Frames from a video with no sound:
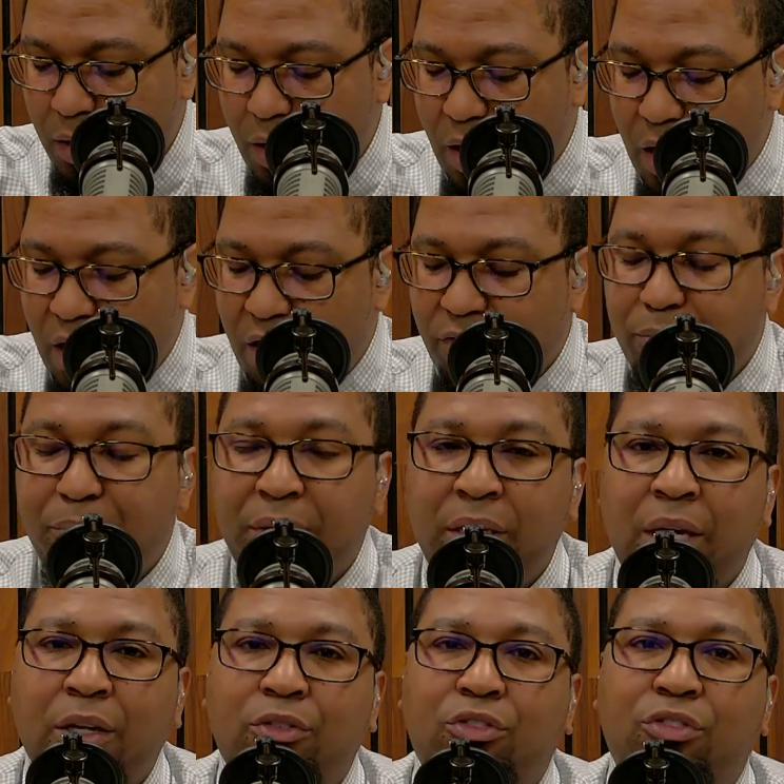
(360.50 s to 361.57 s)
of
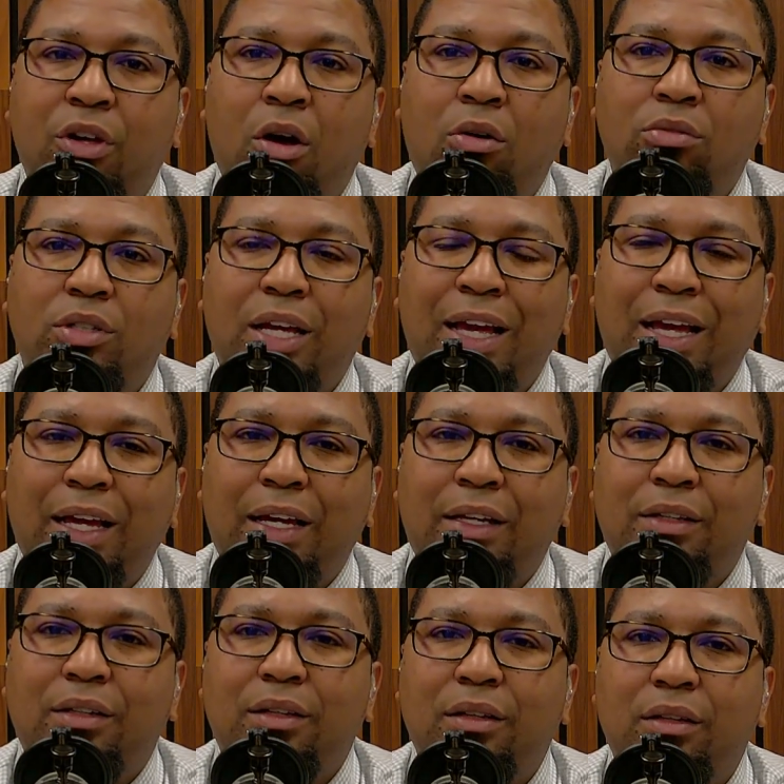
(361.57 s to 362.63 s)
being salt
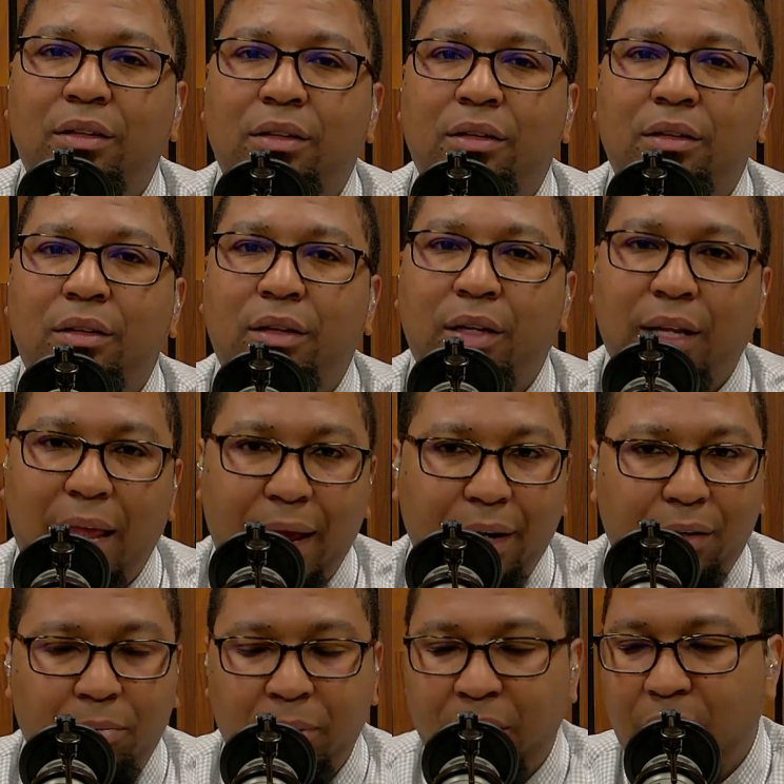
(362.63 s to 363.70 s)
and
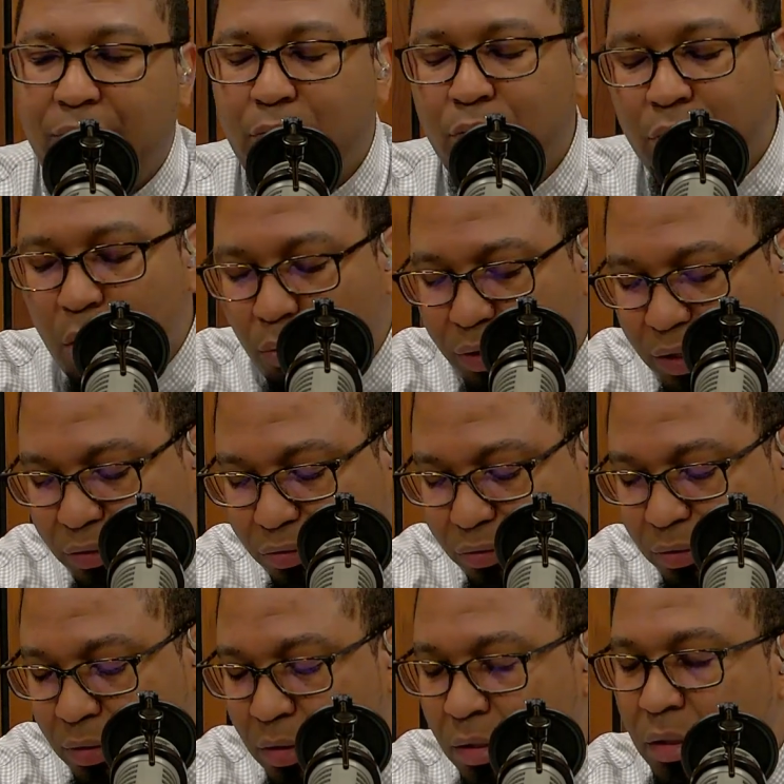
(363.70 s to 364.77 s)
light. Many of you know this.
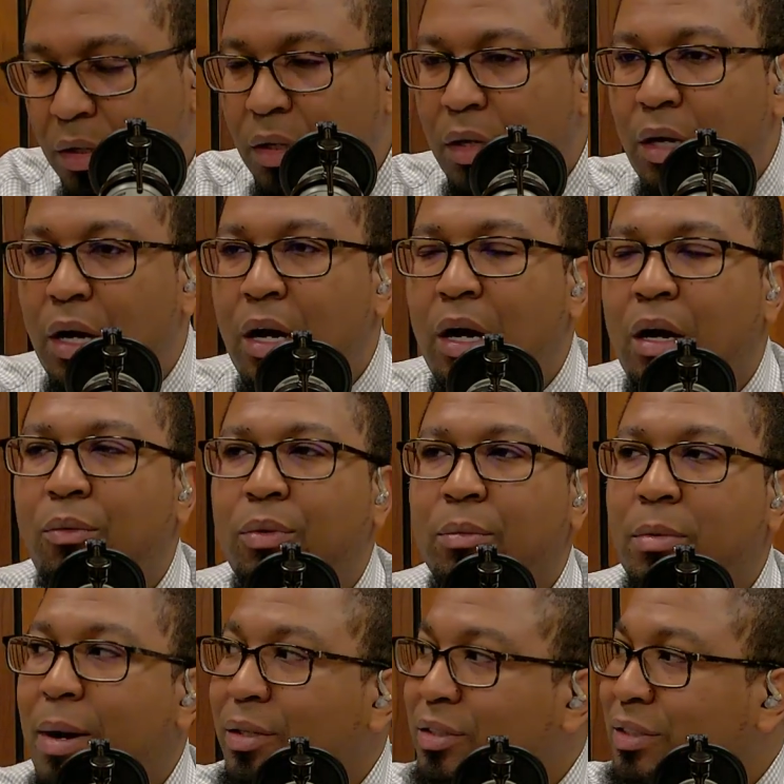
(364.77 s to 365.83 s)
Uh, what I'm
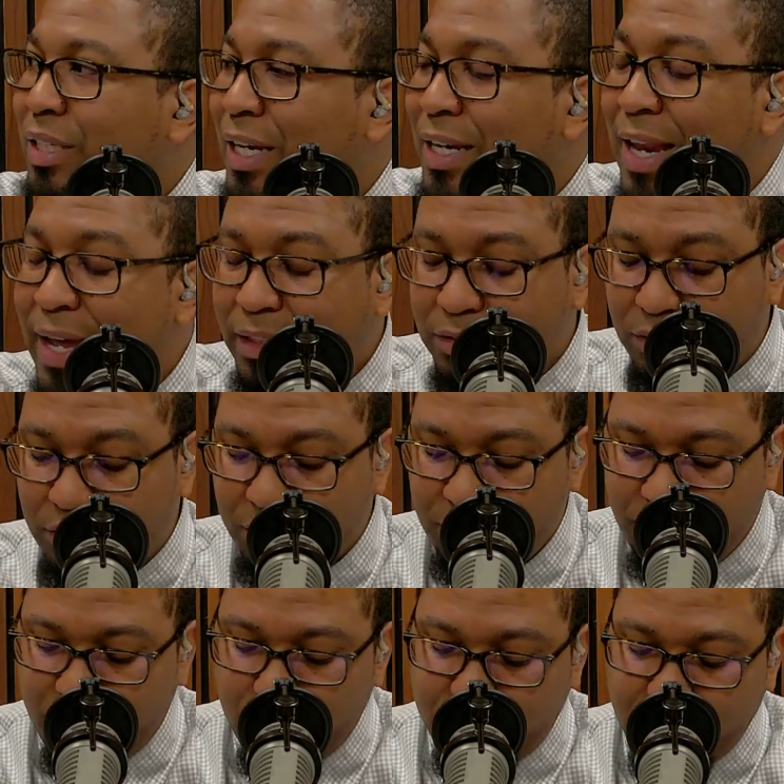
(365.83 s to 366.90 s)
about to say next,
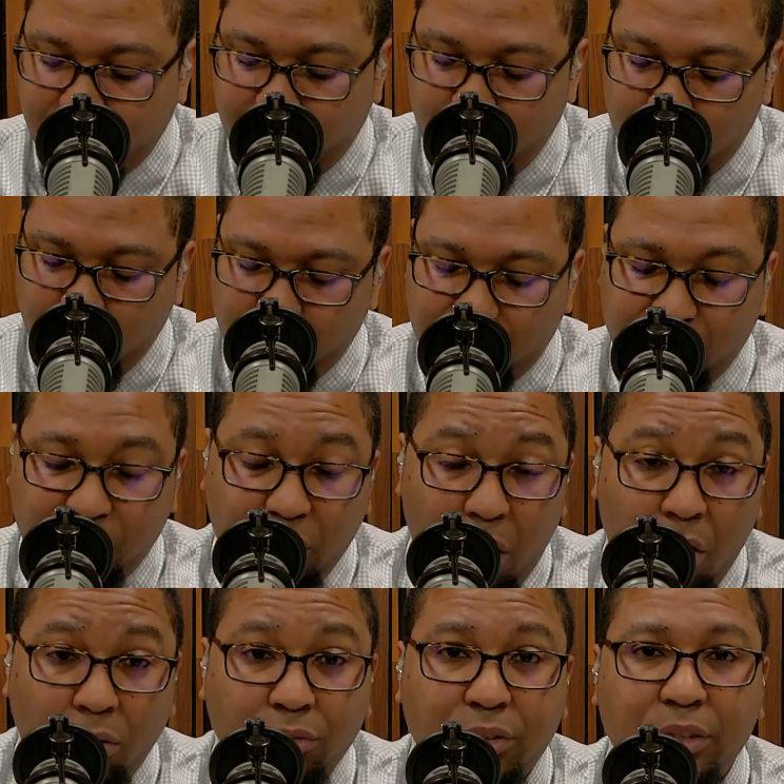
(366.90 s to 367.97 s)
first and foremost,
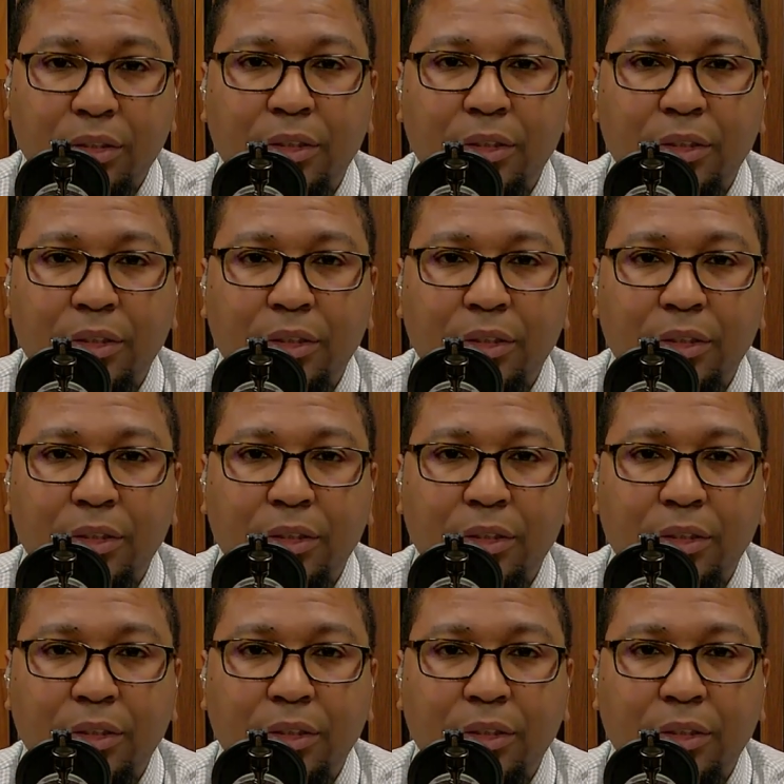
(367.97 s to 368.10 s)
salt